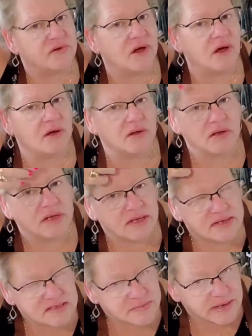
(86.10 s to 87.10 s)
not
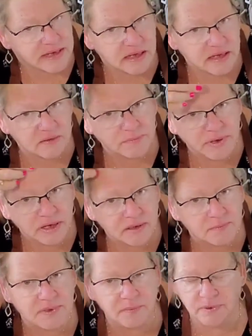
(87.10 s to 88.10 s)
only is my hair bugging me,